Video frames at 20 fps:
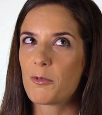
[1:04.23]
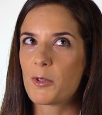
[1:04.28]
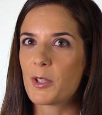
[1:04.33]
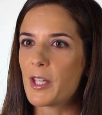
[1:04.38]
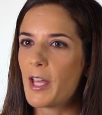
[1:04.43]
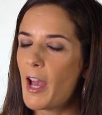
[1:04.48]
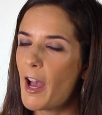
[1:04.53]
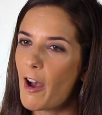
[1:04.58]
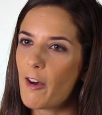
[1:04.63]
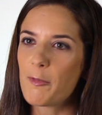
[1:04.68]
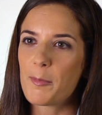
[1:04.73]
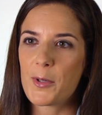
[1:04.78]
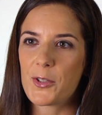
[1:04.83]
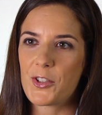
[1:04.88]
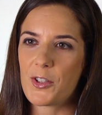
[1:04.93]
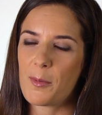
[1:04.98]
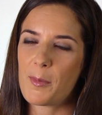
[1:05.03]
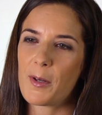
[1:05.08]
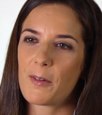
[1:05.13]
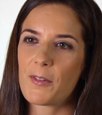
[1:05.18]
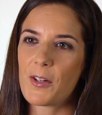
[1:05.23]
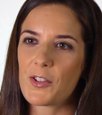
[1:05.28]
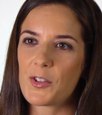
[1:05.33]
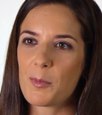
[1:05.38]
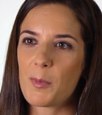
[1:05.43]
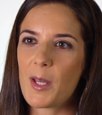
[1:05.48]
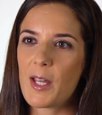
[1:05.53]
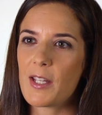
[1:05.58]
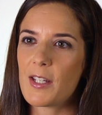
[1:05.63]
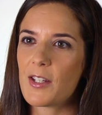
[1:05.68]
really have much on my
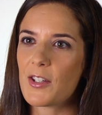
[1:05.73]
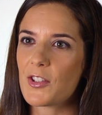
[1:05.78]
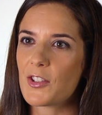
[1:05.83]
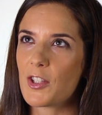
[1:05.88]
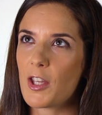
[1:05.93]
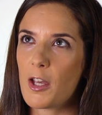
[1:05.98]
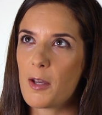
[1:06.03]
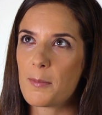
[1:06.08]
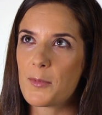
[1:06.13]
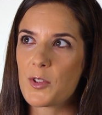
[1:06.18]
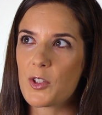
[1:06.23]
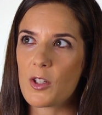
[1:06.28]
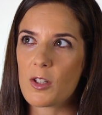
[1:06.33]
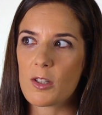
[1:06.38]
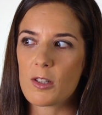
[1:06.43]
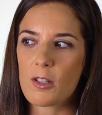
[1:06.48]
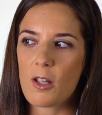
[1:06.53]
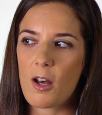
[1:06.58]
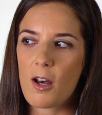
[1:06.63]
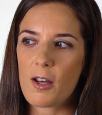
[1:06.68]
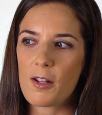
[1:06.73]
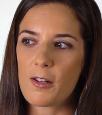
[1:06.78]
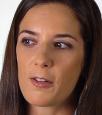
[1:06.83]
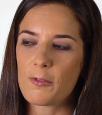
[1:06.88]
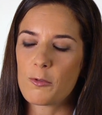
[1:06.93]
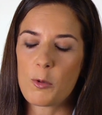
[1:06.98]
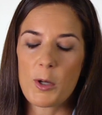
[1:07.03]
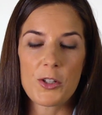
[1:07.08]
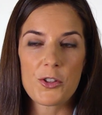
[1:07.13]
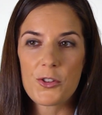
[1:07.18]
resume except a lot
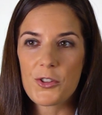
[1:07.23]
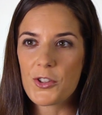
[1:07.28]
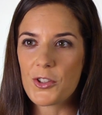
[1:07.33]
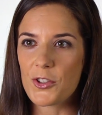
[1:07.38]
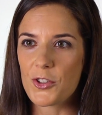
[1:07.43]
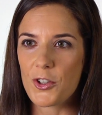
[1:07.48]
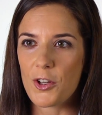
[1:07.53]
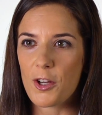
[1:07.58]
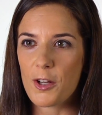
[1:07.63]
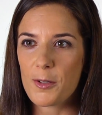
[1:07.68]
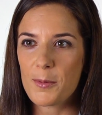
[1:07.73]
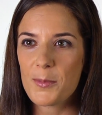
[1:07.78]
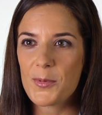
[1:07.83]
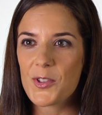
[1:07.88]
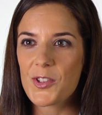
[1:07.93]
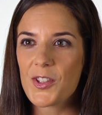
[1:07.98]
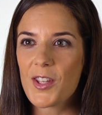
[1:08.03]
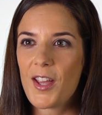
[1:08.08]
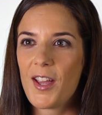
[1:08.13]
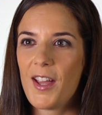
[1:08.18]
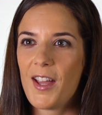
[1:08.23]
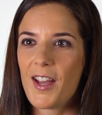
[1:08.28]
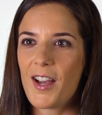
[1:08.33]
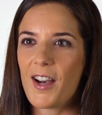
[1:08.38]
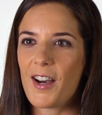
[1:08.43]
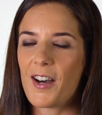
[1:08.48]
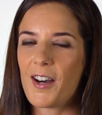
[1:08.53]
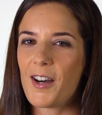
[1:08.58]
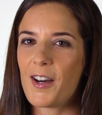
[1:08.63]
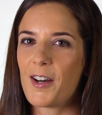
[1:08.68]
of waitressing jobs.
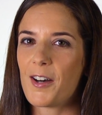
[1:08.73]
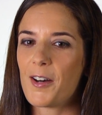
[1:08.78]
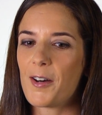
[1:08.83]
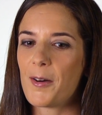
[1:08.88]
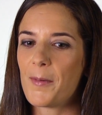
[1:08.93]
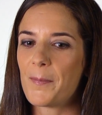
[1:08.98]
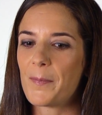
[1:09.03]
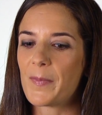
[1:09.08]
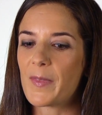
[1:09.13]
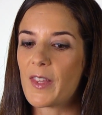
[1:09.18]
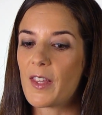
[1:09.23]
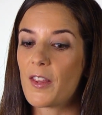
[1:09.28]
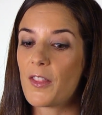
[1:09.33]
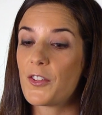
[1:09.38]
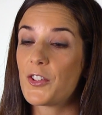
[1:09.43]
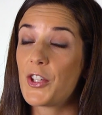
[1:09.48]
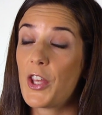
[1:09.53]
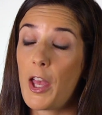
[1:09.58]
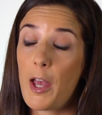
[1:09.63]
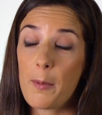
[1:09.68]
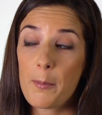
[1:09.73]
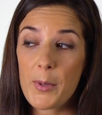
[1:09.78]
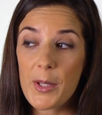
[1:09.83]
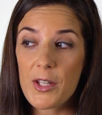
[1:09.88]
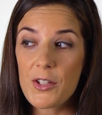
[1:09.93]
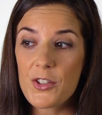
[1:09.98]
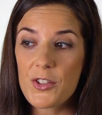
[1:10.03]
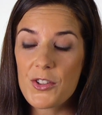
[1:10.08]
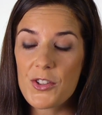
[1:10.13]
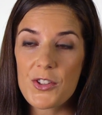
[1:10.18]
Um, Temp
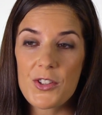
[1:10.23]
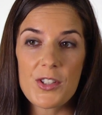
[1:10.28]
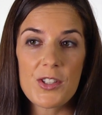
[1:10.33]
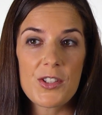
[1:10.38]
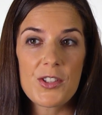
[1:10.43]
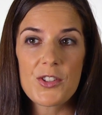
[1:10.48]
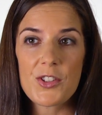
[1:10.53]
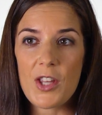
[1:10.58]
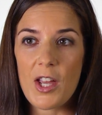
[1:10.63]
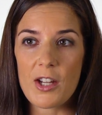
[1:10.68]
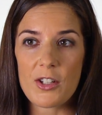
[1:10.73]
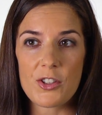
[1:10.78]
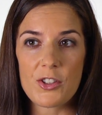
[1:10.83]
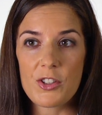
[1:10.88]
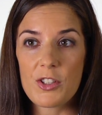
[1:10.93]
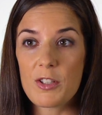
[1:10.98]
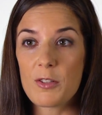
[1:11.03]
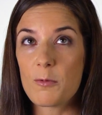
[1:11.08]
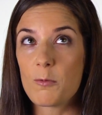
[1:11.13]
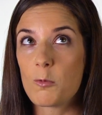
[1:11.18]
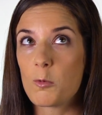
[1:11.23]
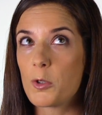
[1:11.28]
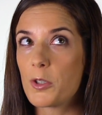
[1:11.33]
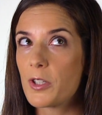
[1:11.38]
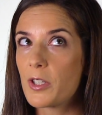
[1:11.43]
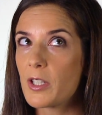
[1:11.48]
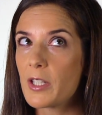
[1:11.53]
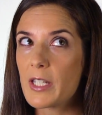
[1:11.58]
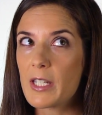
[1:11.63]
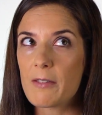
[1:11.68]
agencies actually
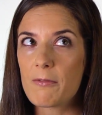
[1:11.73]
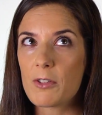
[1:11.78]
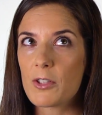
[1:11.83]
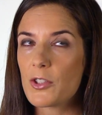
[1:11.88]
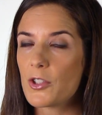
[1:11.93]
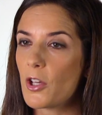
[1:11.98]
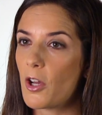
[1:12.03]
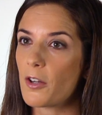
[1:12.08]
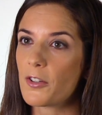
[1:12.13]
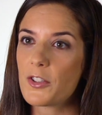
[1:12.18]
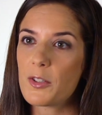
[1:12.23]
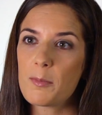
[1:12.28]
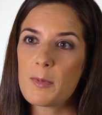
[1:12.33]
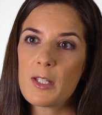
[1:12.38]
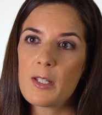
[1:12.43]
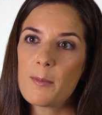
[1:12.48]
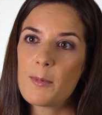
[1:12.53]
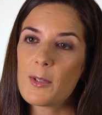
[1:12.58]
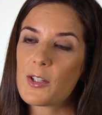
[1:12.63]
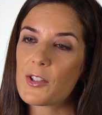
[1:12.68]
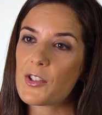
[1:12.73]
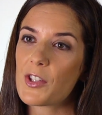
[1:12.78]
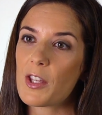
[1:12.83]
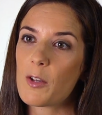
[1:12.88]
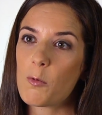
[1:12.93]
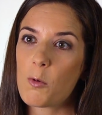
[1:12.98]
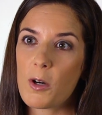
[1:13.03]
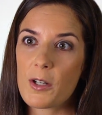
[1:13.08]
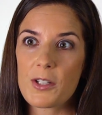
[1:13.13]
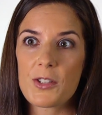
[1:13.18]
wouldn't even talk to me because
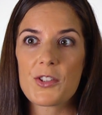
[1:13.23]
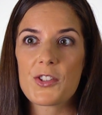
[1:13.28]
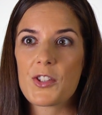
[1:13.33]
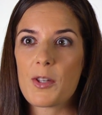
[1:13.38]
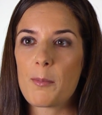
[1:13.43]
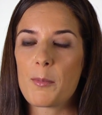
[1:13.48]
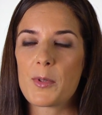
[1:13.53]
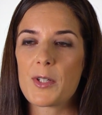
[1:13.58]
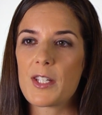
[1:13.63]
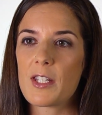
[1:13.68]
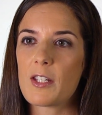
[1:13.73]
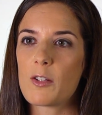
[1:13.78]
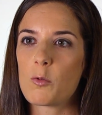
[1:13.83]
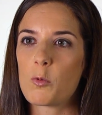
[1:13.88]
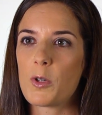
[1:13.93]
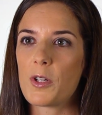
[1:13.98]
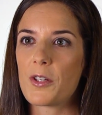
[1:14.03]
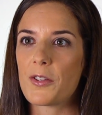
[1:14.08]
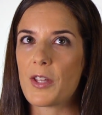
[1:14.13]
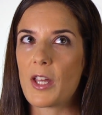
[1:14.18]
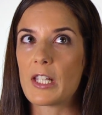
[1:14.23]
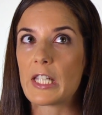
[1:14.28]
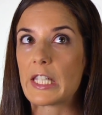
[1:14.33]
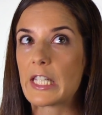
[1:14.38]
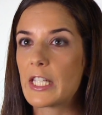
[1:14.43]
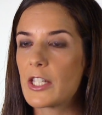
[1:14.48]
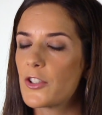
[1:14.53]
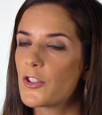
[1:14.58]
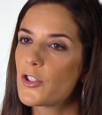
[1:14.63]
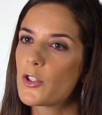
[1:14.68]
they wanted somebody with at
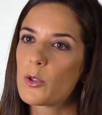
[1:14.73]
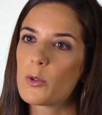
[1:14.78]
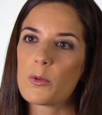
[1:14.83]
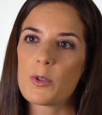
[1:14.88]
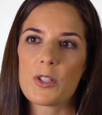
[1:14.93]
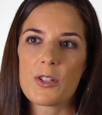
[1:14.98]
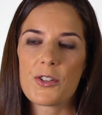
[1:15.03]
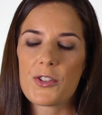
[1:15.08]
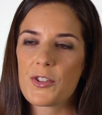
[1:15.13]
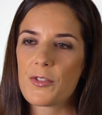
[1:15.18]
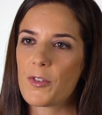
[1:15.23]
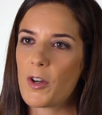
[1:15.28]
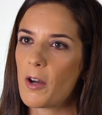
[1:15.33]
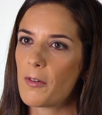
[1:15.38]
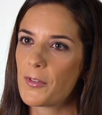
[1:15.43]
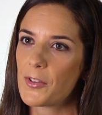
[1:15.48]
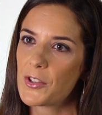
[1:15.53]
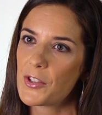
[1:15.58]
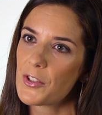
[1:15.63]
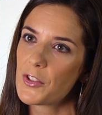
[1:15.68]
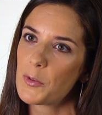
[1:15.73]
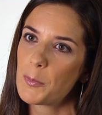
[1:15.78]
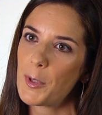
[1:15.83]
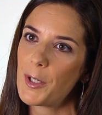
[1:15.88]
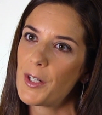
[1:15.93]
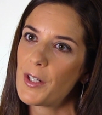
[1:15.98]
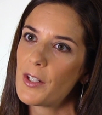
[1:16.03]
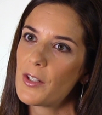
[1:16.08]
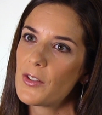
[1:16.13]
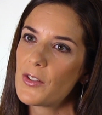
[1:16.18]
least two years of office
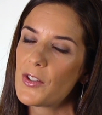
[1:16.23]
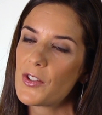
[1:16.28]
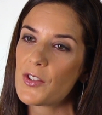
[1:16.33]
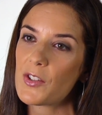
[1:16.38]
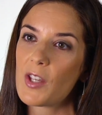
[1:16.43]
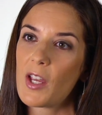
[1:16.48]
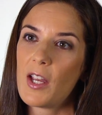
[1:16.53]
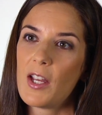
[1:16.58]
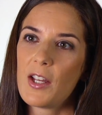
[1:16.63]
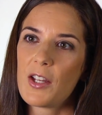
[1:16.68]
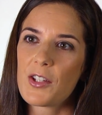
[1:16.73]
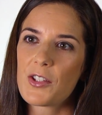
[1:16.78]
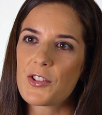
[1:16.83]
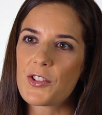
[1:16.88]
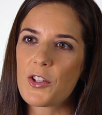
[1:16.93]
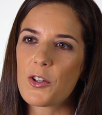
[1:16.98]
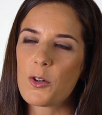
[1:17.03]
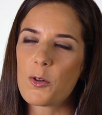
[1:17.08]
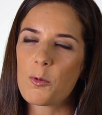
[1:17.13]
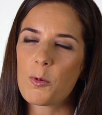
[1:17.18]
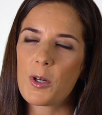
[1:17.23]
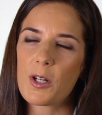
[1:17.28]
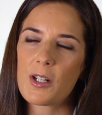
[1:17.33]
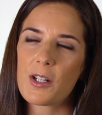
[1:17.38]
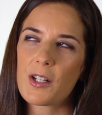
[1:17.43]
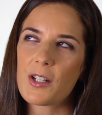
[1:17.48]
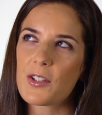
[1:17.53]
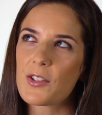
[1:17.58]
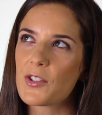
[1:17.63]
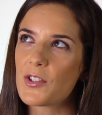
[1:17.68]
experience. So
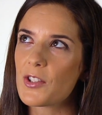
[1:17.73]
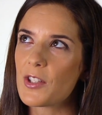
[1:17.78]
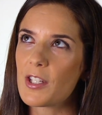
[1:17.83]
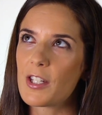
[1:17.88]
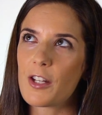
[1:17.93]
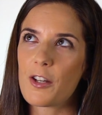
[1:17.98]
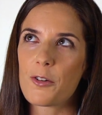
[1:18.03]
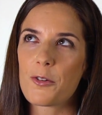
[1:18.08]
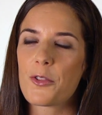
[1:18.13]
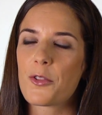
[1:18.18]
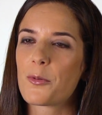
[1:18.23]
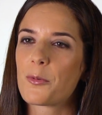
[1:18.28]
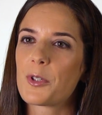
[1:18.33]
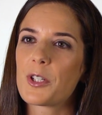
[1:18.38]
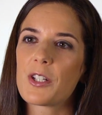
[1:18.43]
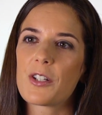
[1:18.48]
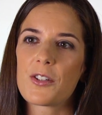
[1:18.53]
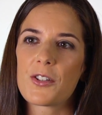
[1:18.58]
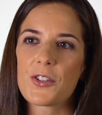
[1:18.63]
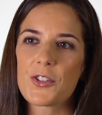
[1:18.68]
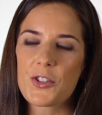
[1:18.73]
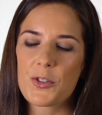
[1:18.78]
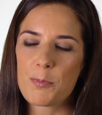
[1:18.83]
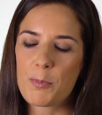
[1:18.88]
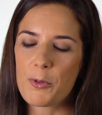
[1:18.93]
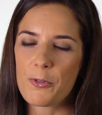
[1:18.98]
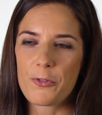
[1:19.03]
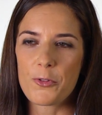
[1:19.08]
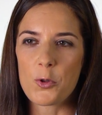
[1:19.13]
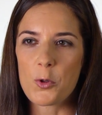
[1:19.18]
whereas, you know, three years
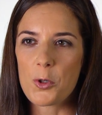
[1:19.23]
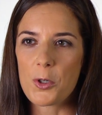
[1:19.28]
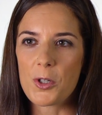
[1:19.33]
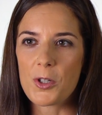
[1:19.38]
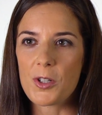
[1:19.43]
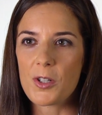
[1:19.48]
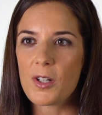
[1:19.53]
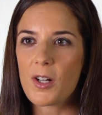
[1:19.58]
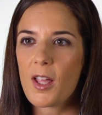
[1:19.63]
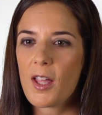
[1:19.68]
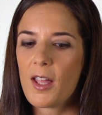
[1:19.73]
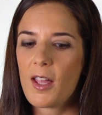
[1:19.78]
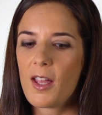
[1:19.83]
before,